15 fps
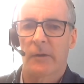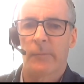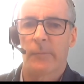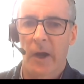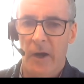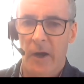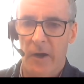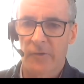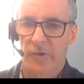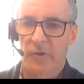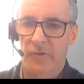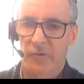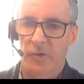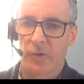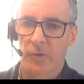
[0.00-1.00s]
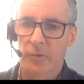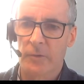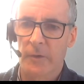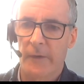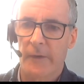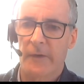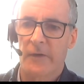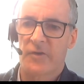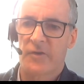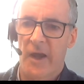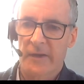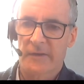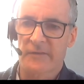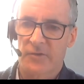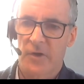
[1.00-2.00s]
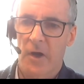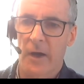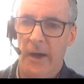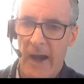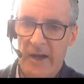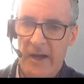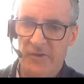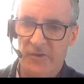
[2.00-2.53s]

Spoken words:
it can be harder to take strong